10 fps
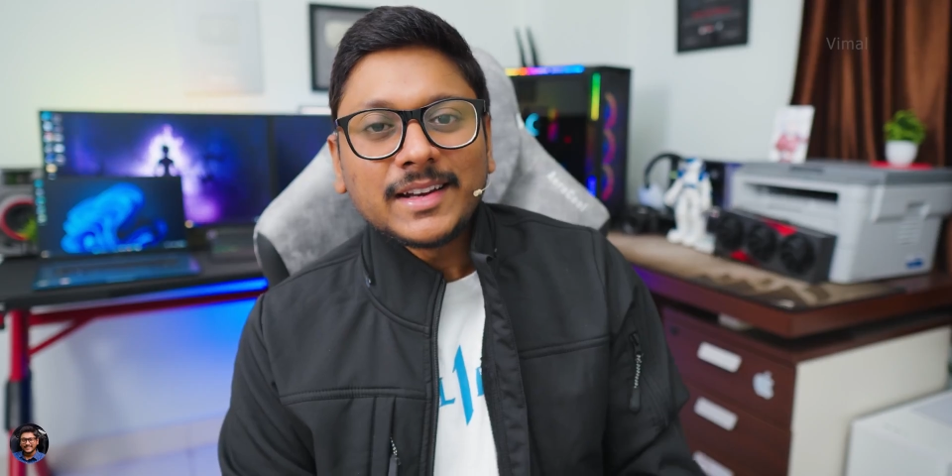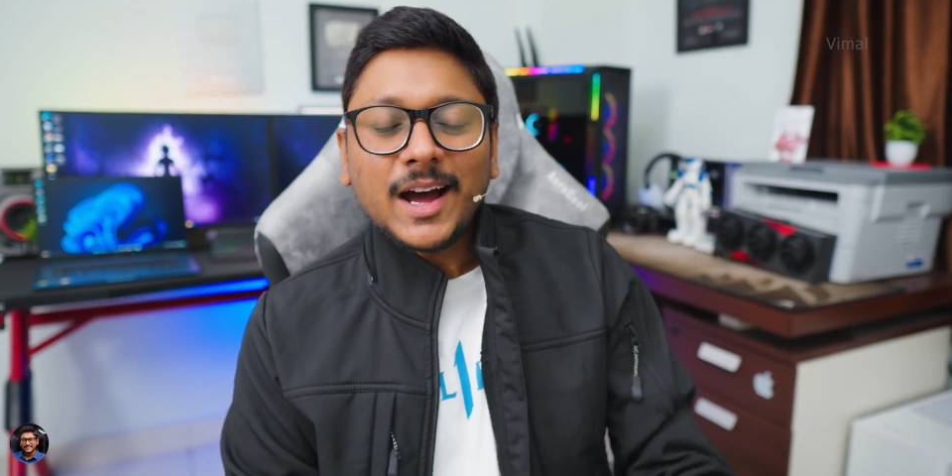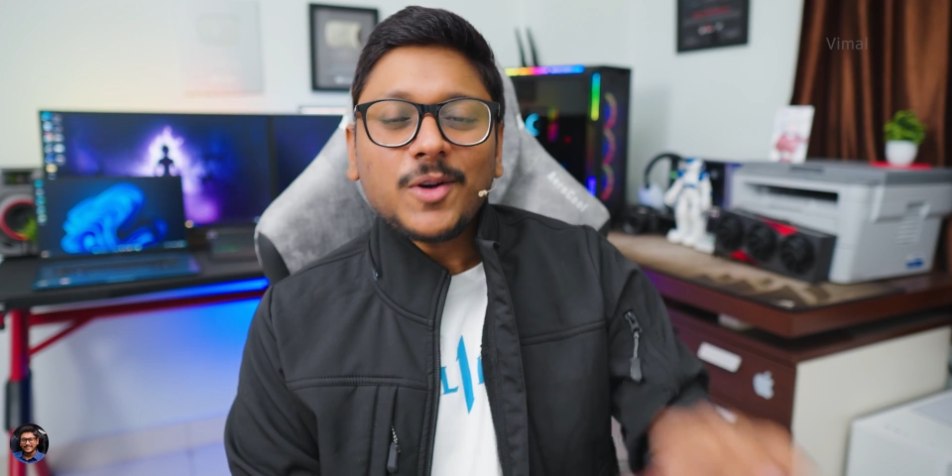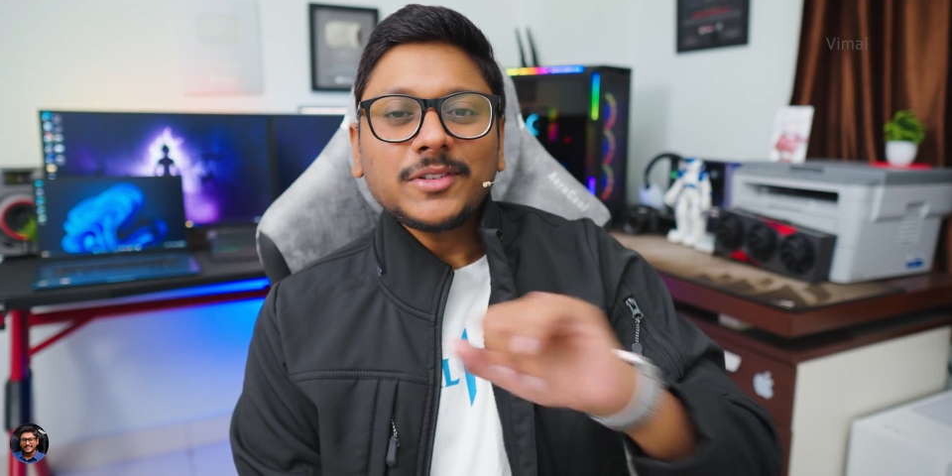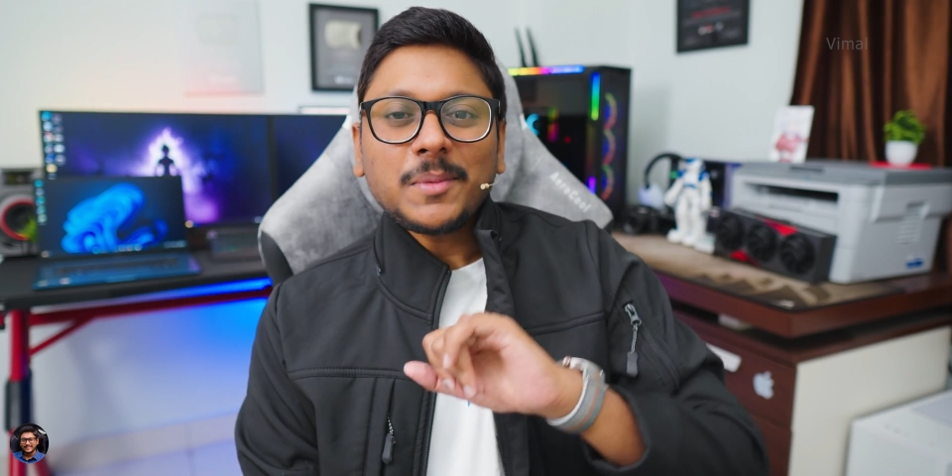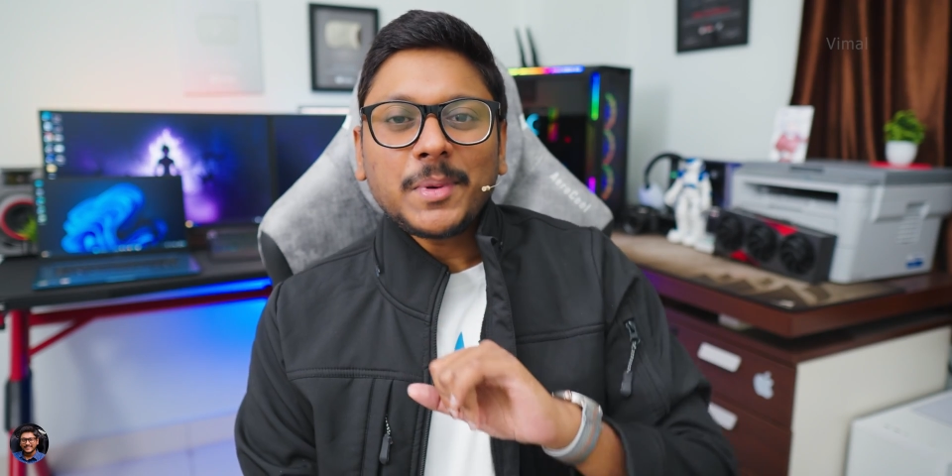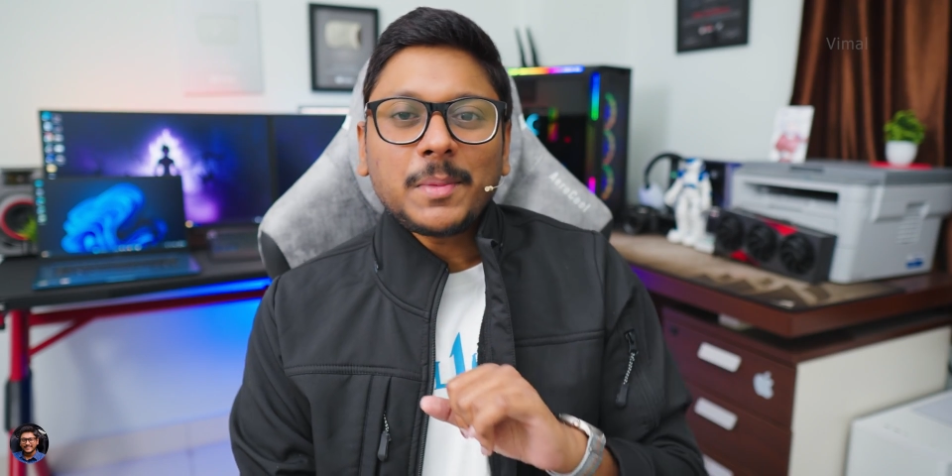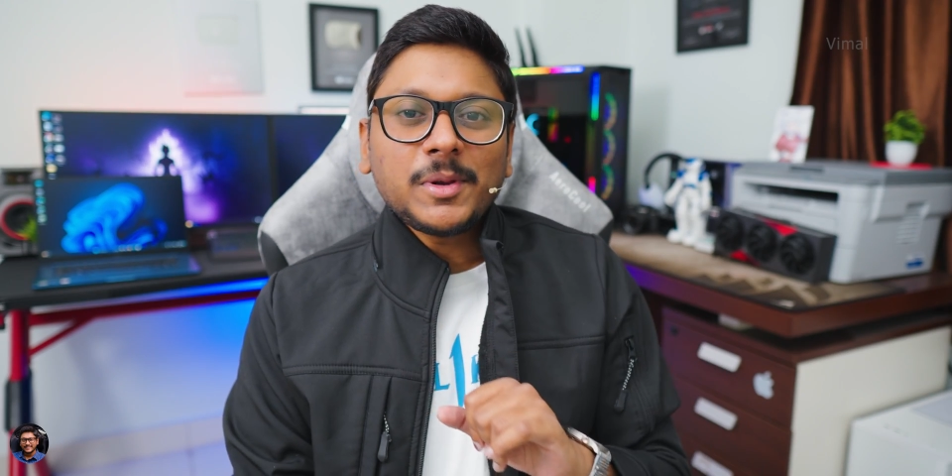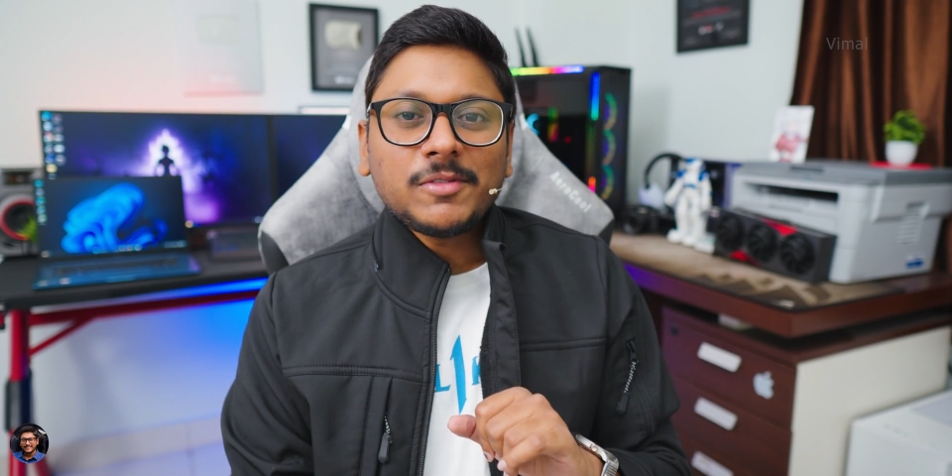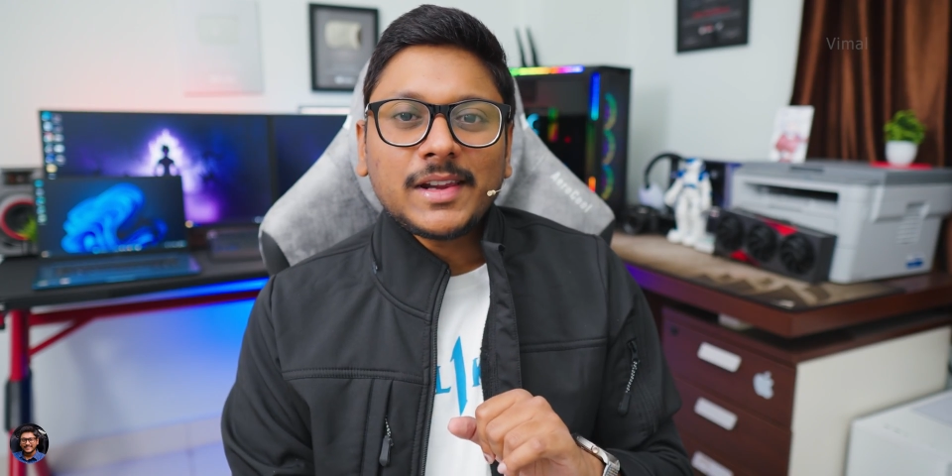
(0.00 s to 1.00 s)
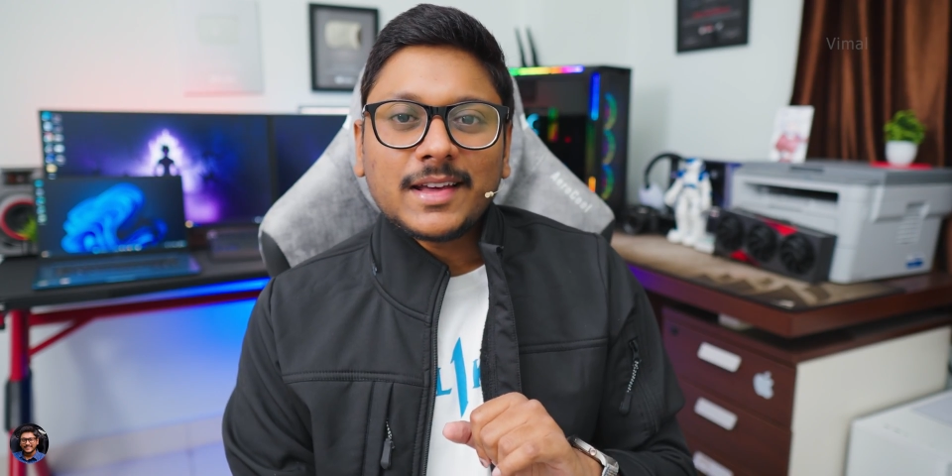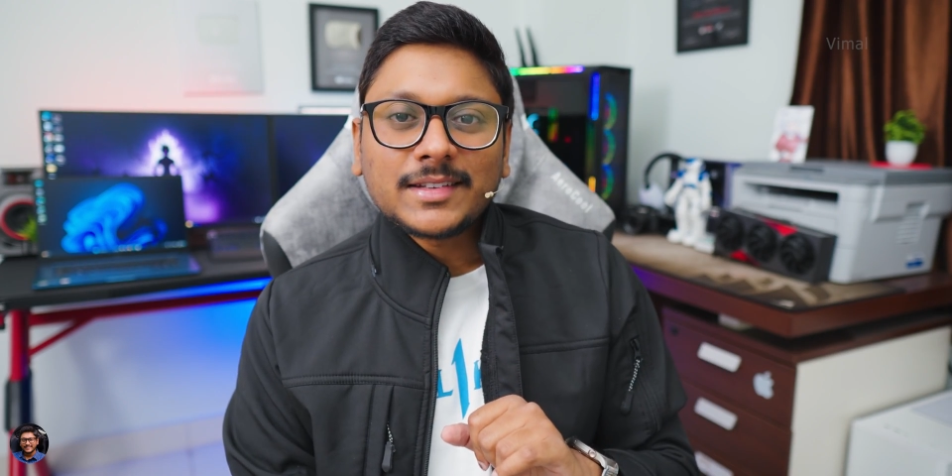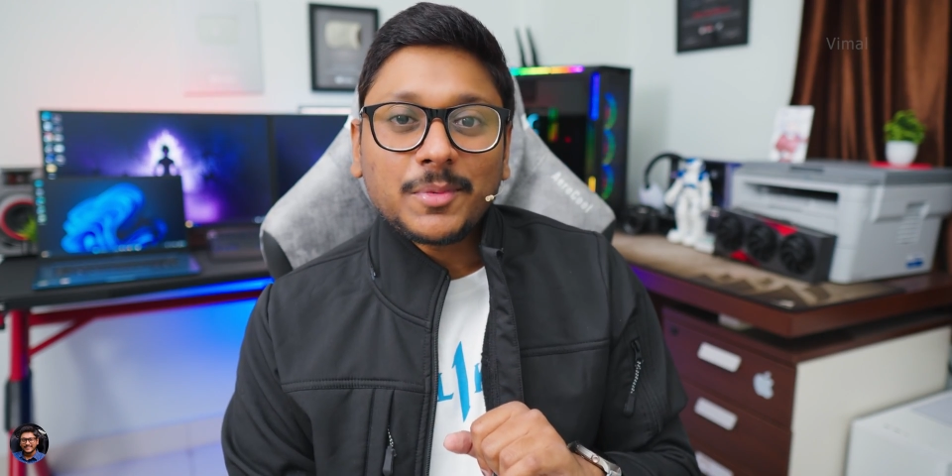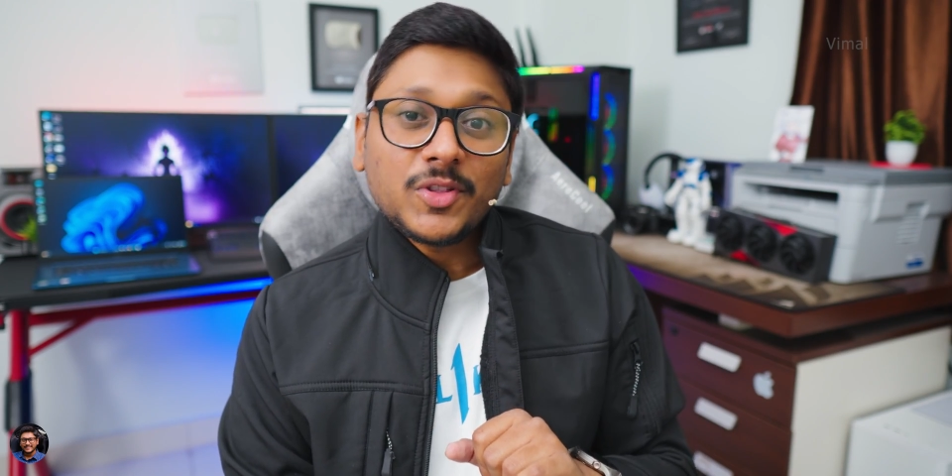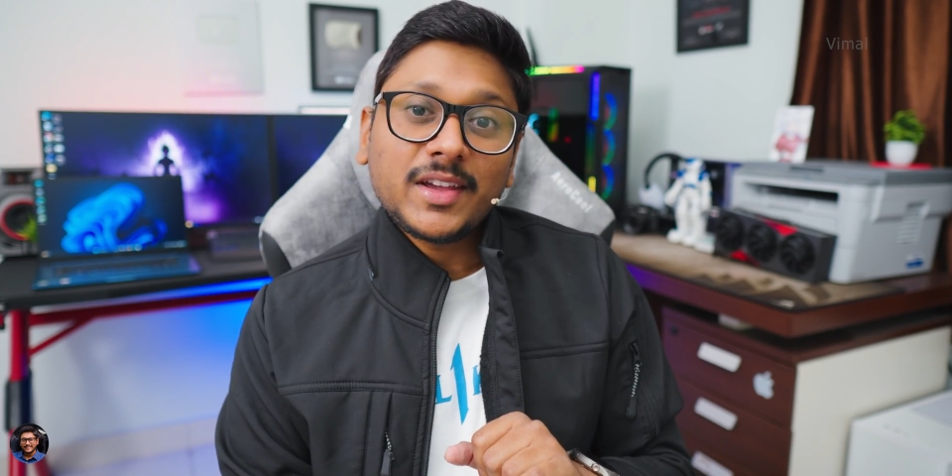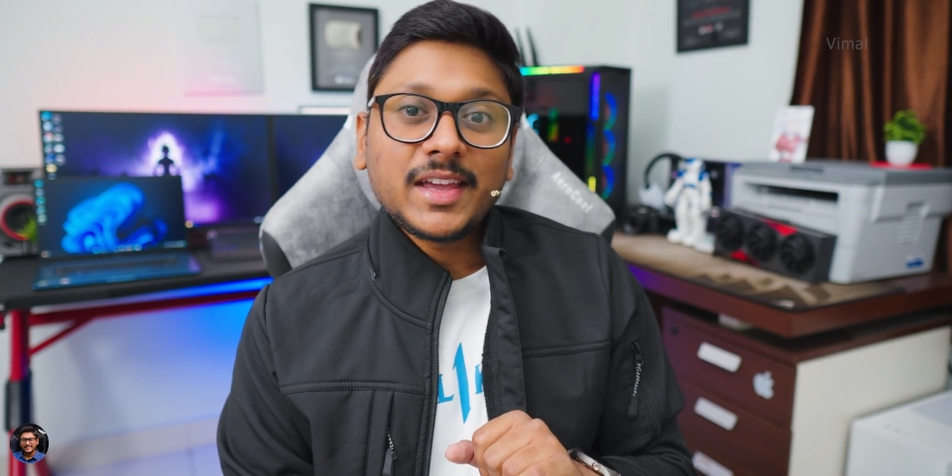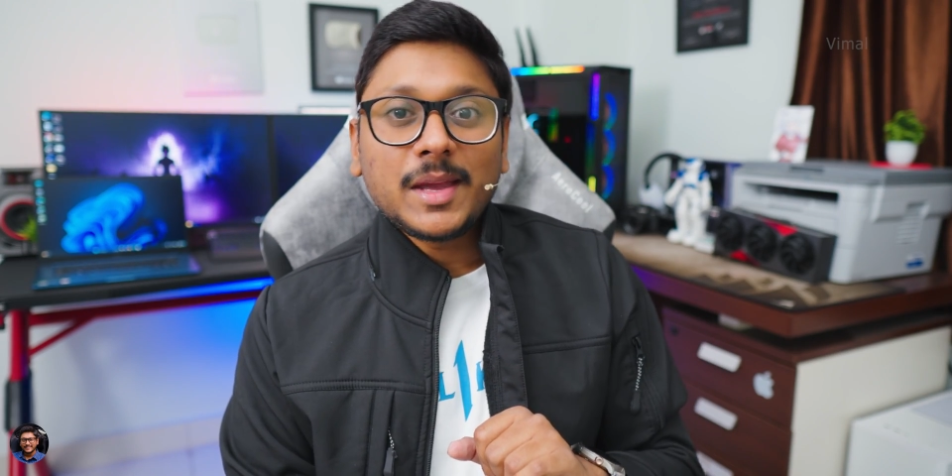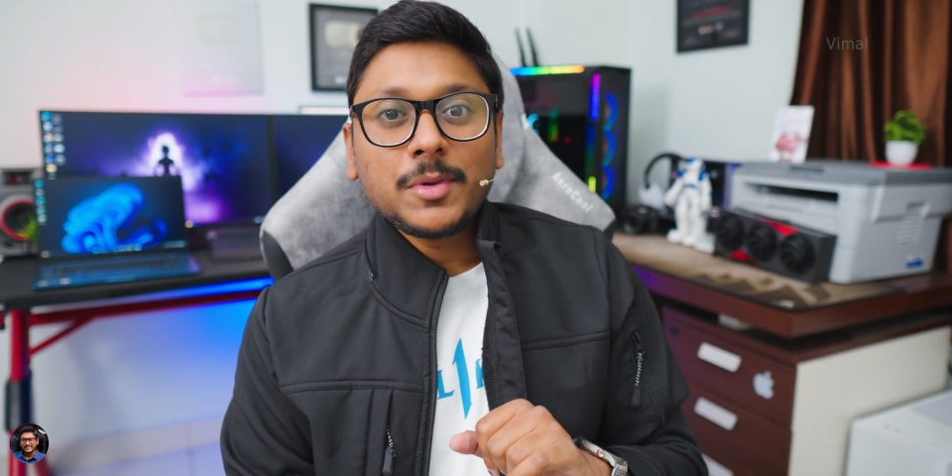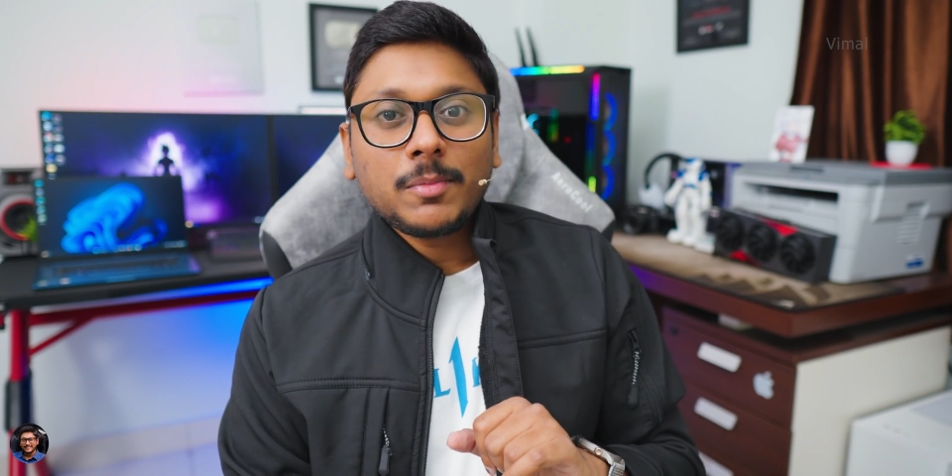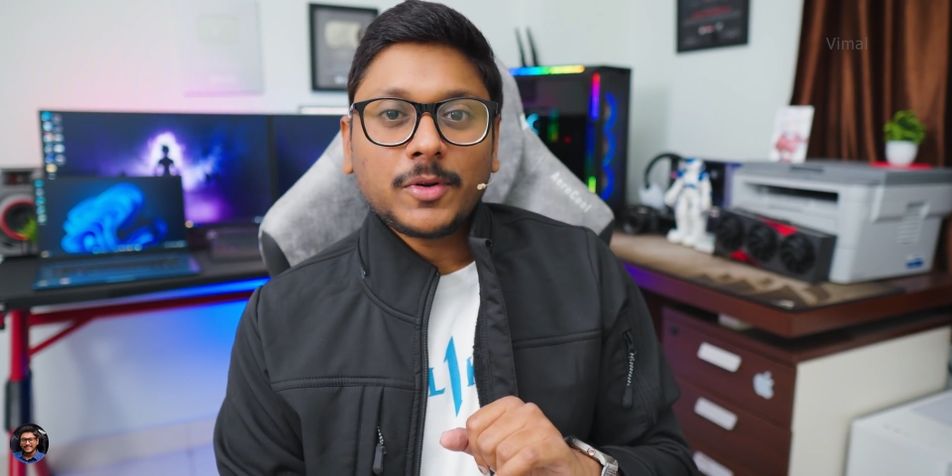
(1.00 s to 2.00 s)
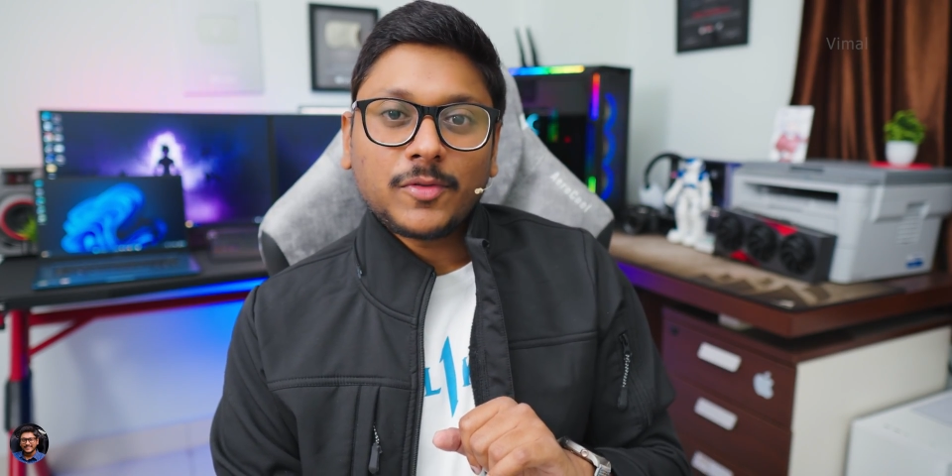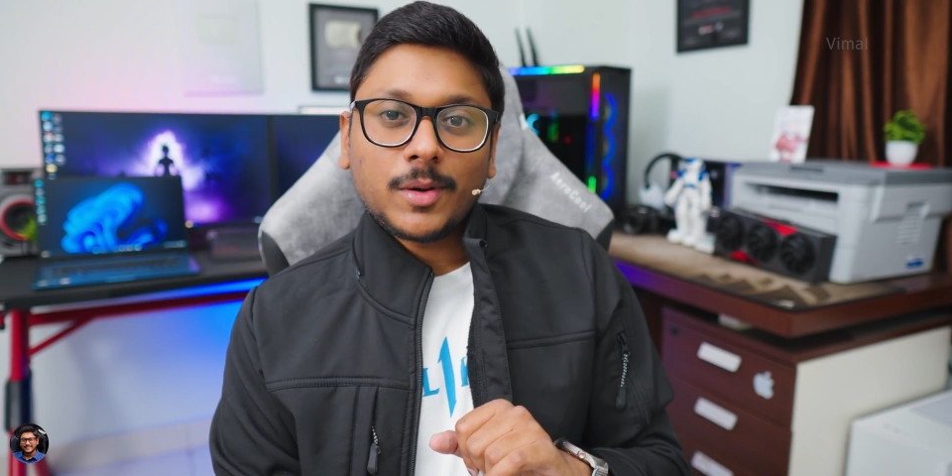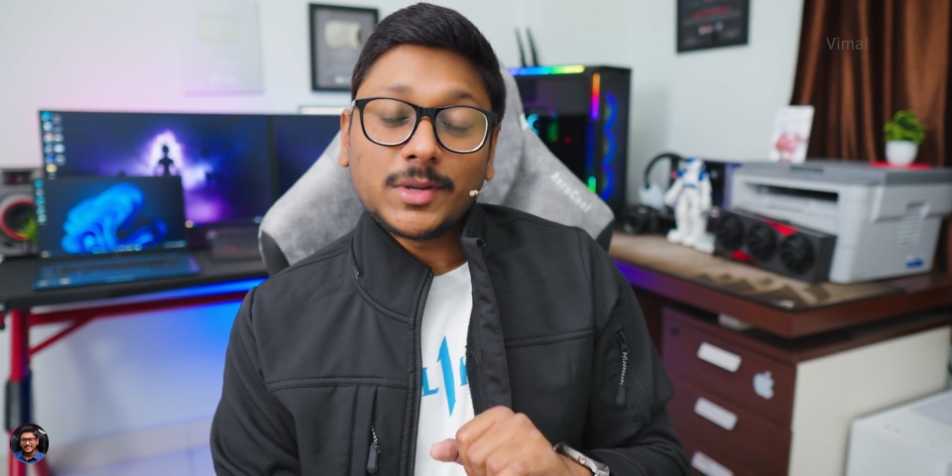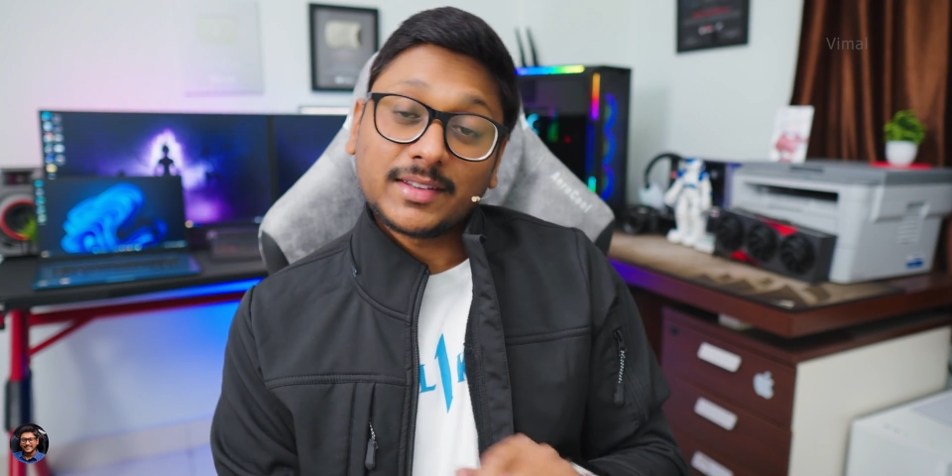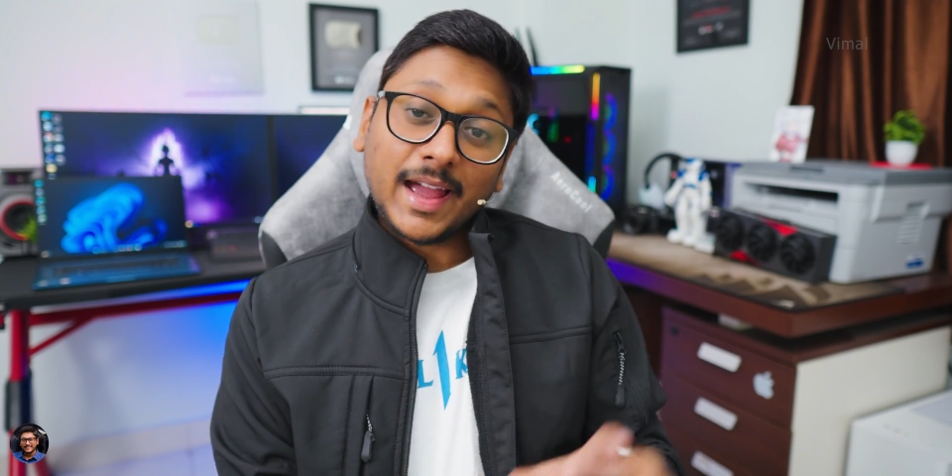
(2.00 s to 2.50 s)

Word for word: Now some people will ask about the gaming performance.